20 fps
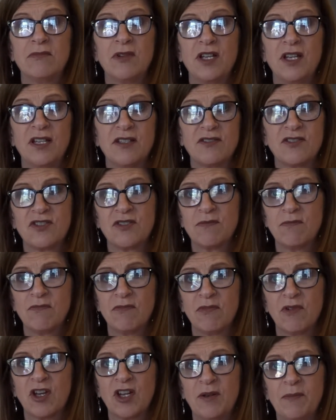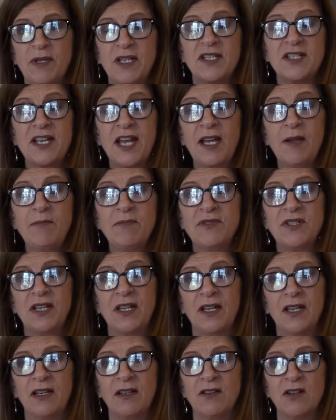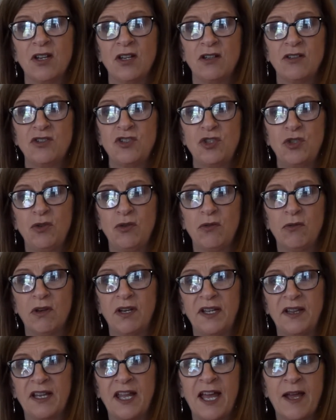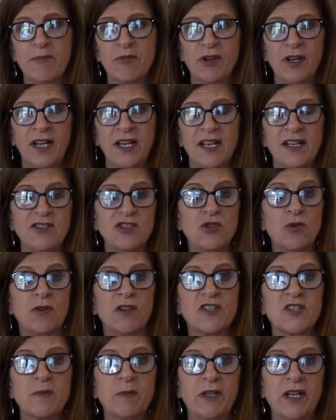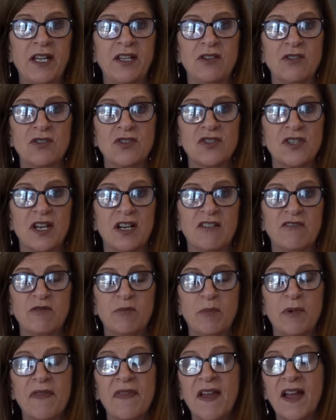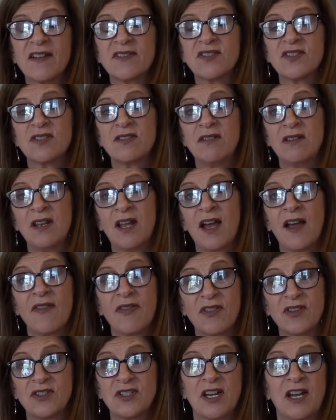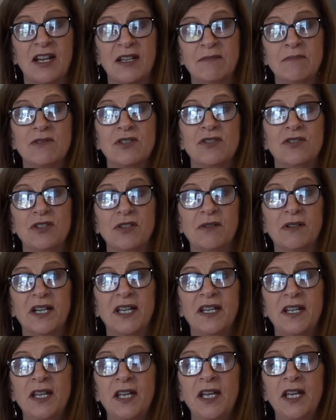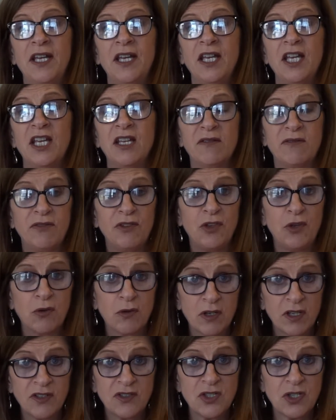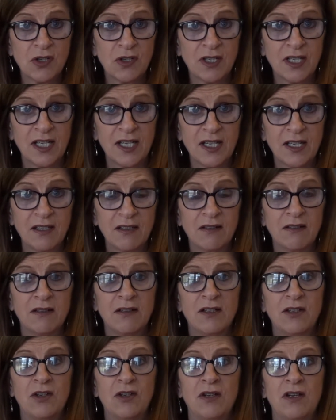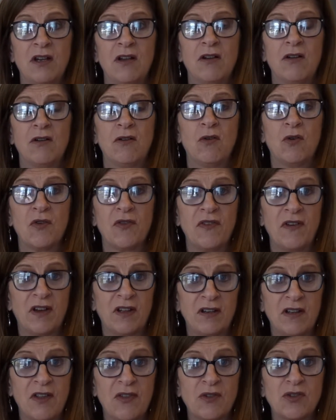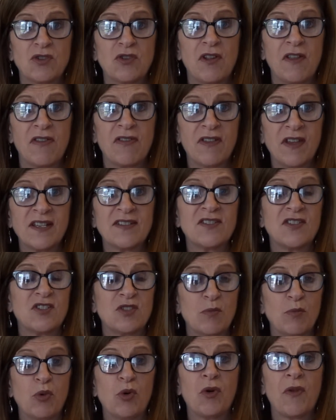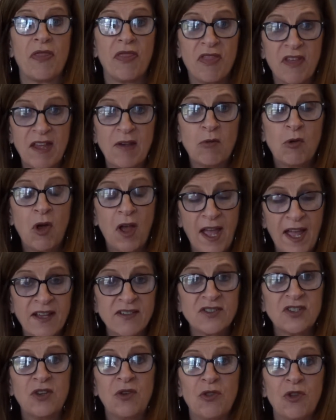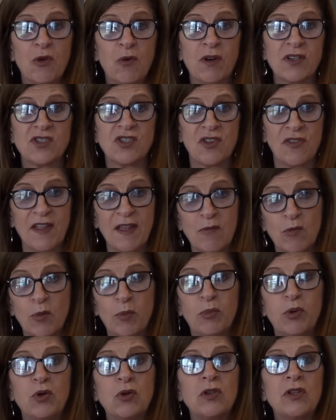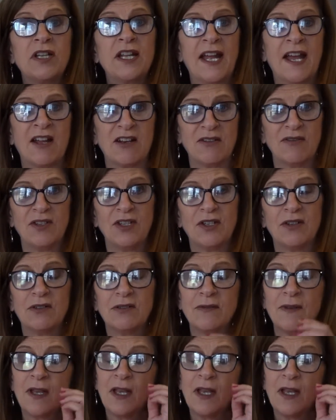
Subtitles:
It's going to be tempting to elaborate and to explain yourself, but that's not the time to do it. If your attorney or another attorney thinks it's important, they will ask you the question, they will pull it out of you.